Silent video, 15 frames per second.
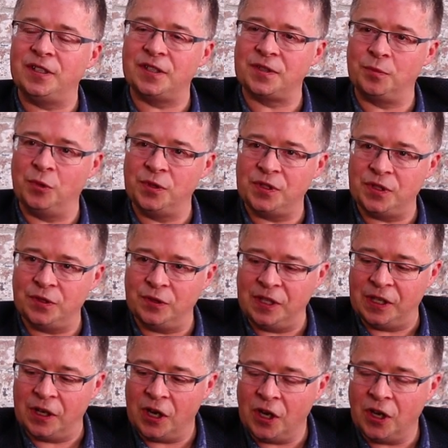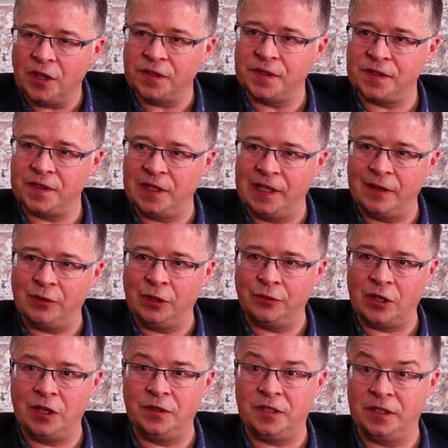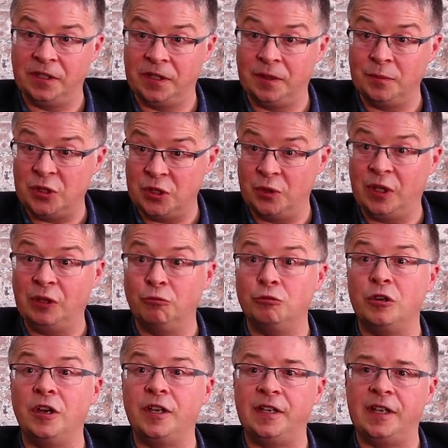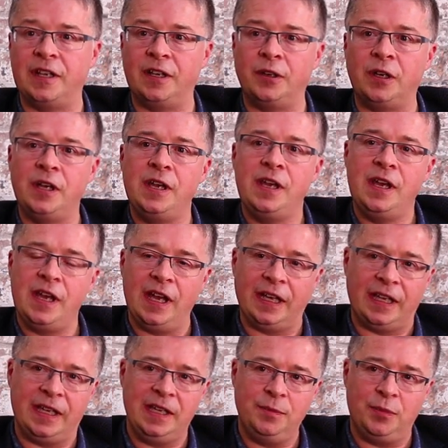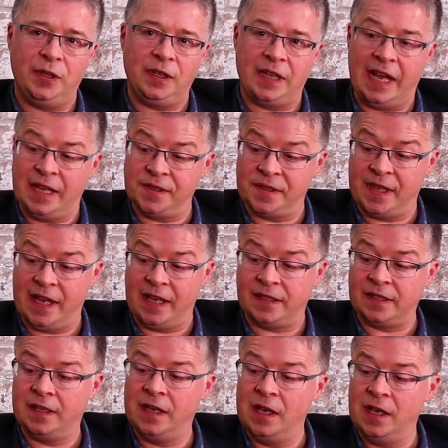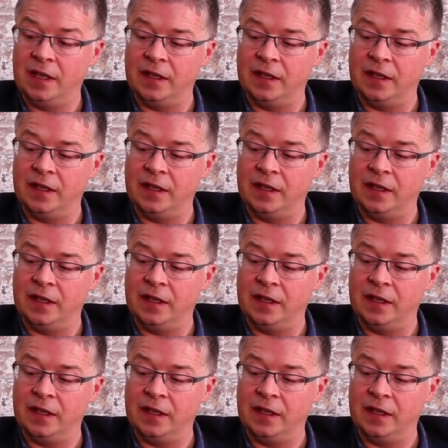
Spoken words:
I just want to enhance the level of coaching that I'm doing right now and keep it as that